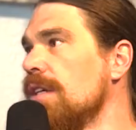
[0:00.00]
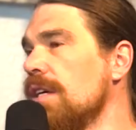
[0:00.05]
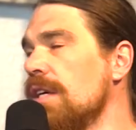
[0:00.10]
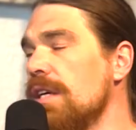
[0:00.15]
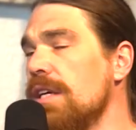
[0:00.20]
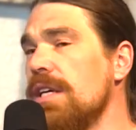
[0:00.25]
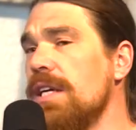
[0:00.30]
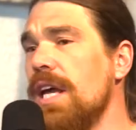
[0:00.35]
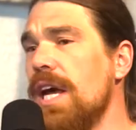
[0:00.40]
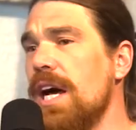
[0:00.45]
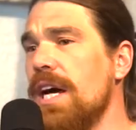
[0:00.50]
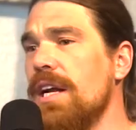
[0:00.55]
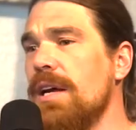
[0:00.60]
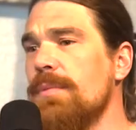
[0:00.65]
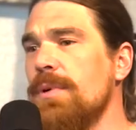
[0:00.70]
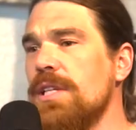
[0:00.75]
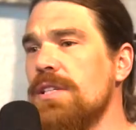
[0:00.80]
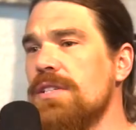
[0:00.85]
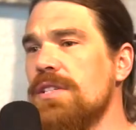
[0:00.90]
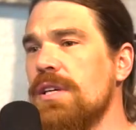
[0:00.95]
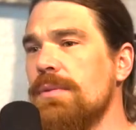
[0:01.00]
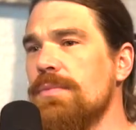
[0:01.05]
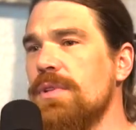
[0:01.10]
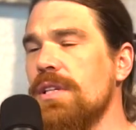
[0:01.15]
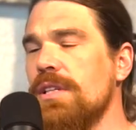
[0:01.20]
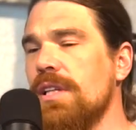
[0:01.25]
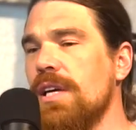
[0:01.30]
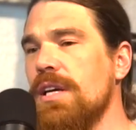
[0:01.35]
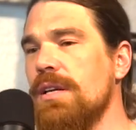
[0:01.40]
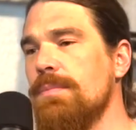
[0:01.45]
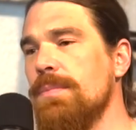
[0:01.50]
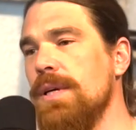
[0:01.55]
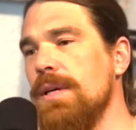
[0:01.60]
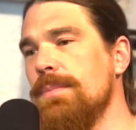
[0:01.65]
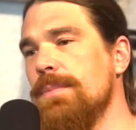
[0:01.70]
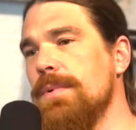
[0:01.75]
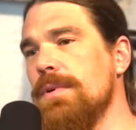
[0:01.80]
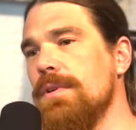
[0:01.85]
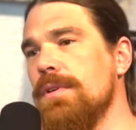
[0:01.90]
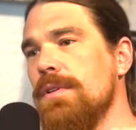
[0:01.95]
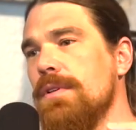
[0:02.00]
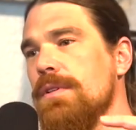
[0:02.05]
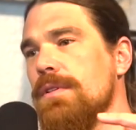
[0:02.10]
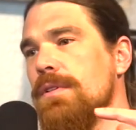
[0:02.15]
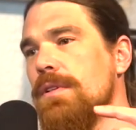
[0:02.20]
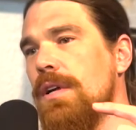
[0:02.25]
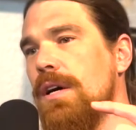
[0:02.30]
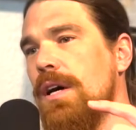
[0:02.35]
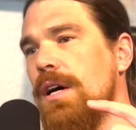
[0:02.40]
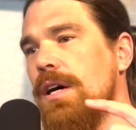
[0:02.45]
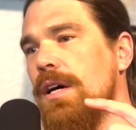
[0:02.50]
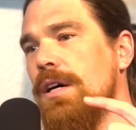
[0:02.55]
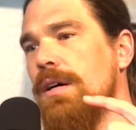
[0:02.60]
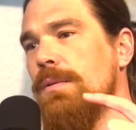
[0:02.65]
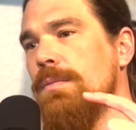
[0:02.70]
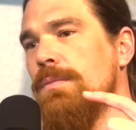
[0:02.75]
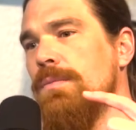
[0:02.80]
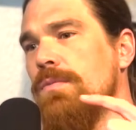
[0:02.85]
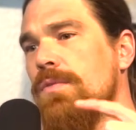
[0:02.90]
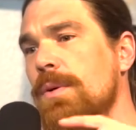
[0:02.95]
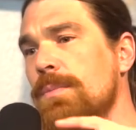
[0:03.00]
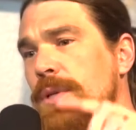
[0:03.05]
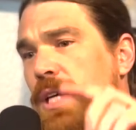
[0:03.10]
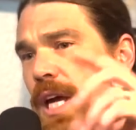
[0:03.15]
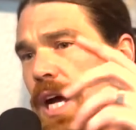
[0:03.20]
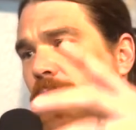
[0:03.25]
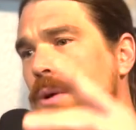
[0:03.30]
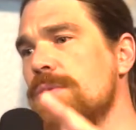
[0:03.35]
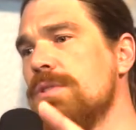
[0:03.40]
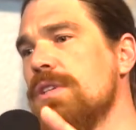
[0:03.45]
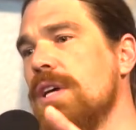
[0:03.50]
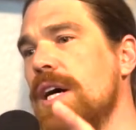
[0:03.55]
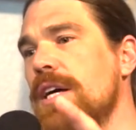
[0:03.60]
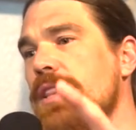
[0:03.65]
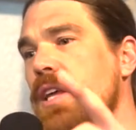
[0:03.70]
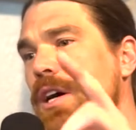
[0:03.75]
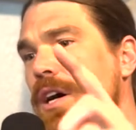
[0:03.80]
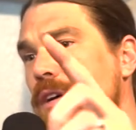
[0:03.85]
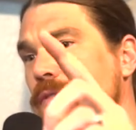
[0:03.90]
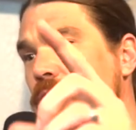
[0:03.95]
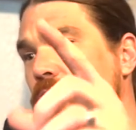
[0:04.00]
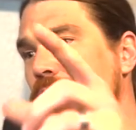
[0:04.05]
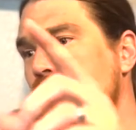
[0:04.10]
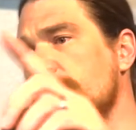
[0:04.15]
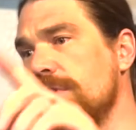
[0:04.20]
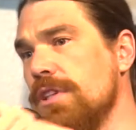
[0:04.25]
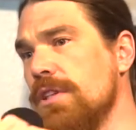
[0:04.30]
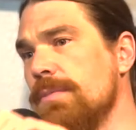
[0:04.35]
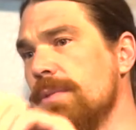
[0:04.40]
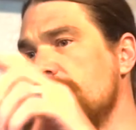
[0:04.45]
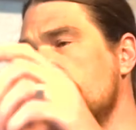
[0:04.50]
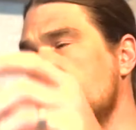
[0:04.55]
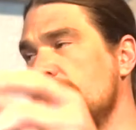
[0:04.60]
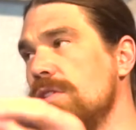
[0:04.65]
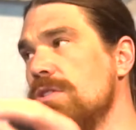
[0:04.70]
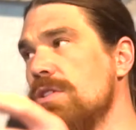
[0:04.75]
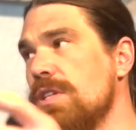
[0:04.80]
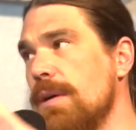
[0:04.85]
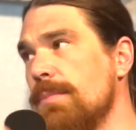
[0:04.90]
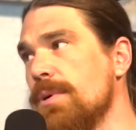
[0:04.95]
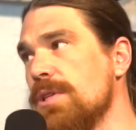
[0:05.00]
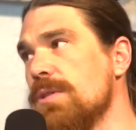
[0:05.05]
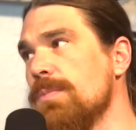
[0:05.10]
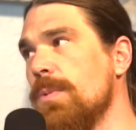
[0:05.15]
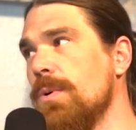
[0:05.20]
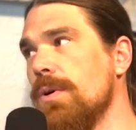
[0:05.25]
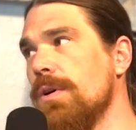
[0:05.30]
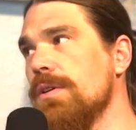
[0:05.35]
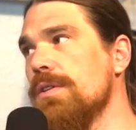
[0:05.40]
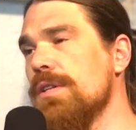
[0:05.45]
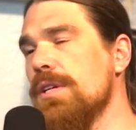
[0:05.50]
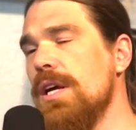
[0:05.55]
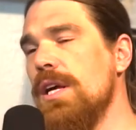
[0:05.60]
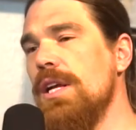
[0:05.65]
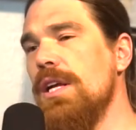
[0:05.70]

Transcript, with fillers: Yeah, and I mean, something that people from the outside, they often treat them as 2 separate sports.